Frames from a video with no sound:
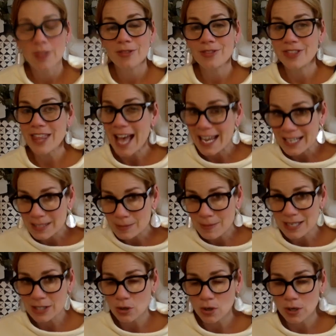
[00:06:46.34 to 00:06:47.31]
That is my
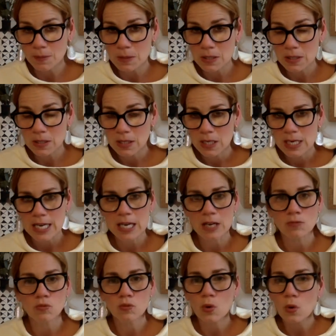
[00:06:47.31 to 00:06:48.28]
script.
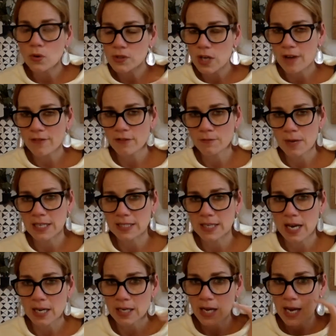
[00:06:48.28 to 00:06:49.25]
It rolls off of my
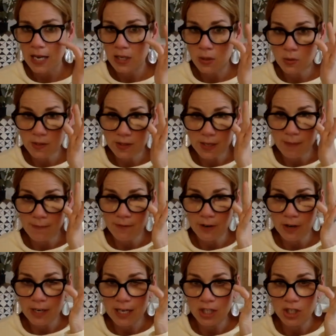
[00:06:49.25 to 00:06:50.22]
tongue. I use some
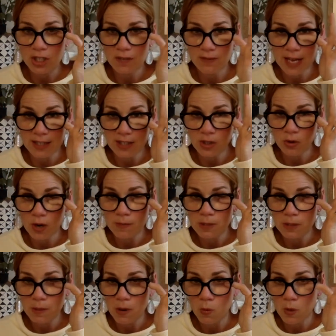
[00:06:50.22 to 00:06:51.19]
variation of that script
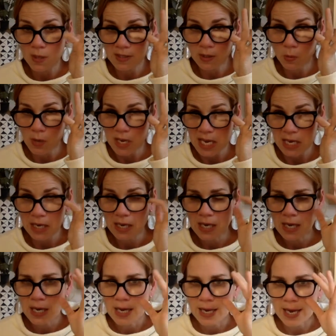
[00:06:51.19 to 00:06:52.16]
about once a week.
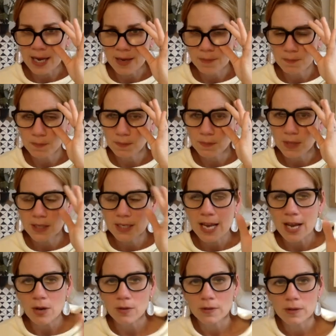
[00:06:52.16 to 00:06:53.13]

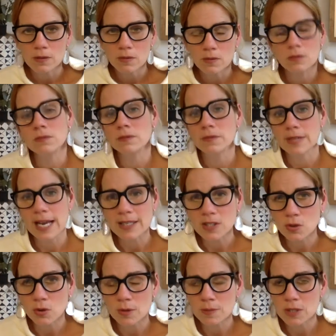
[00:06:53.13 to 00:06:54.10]
Now, that
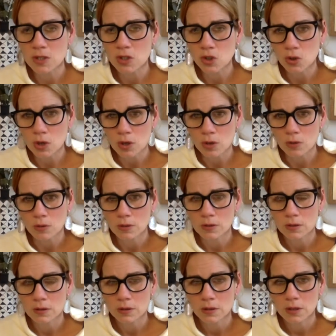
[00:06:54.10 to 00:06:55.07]
script is true.
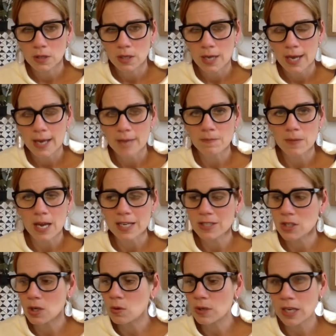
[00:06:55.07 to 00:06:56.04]
I
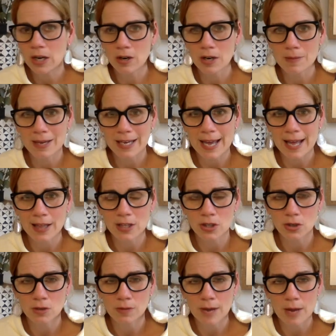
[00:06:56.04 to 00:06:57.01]
don't carry my
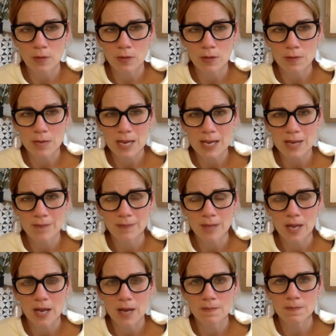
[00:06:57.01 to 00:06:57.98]
calendar around with me,
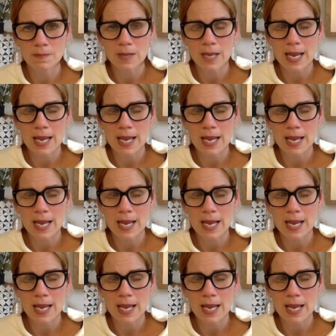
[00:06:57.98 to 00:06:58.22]
and